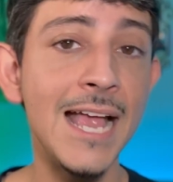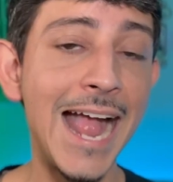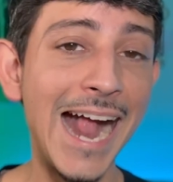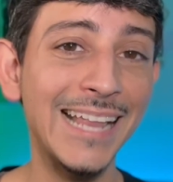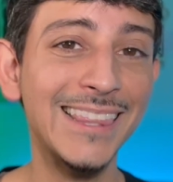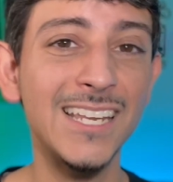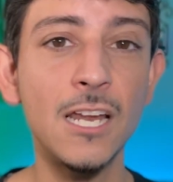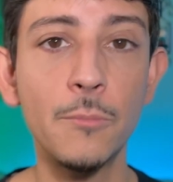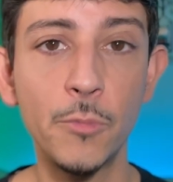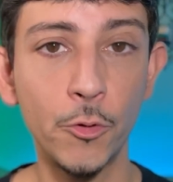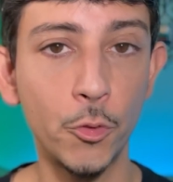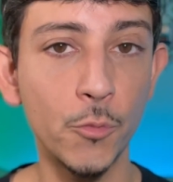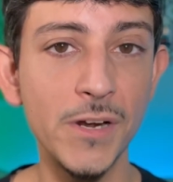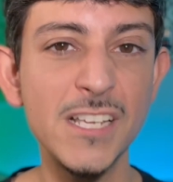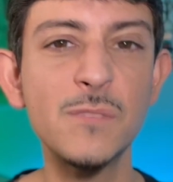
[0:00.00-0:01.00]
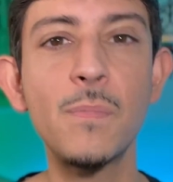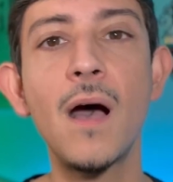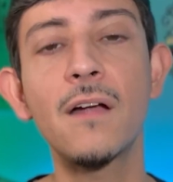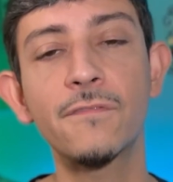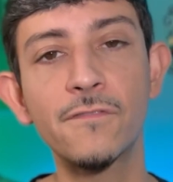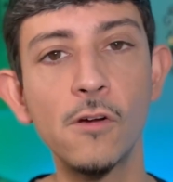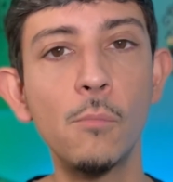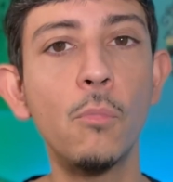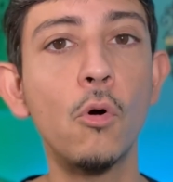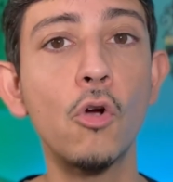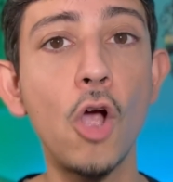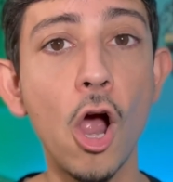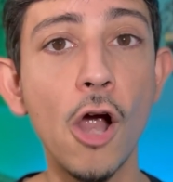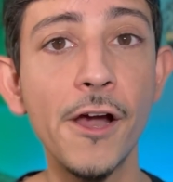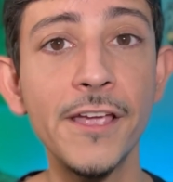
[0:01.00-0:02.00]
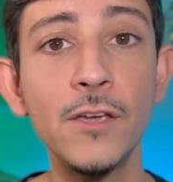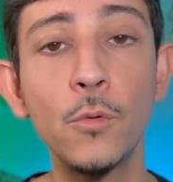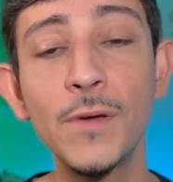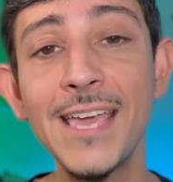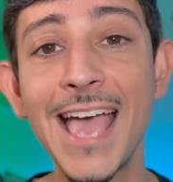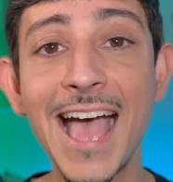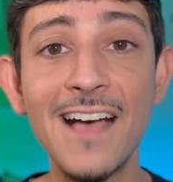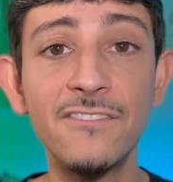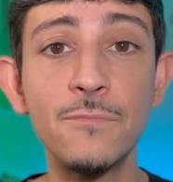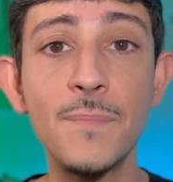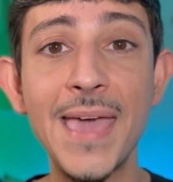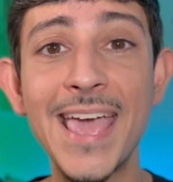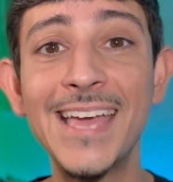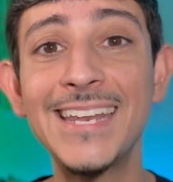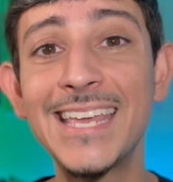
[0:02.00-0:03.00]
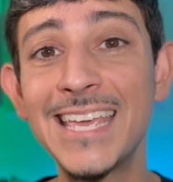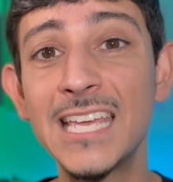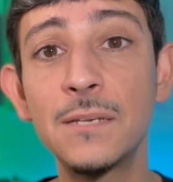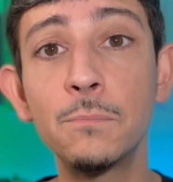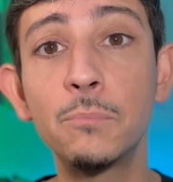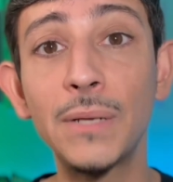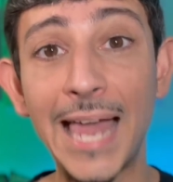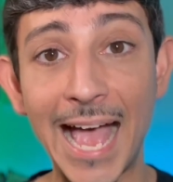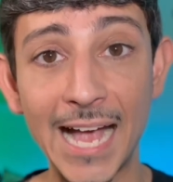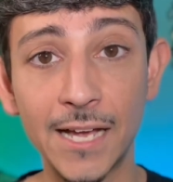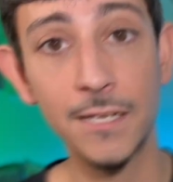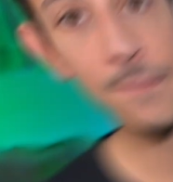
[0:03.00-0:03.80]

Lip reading: At the number 3 spot from Bulgari, we have Man in Black.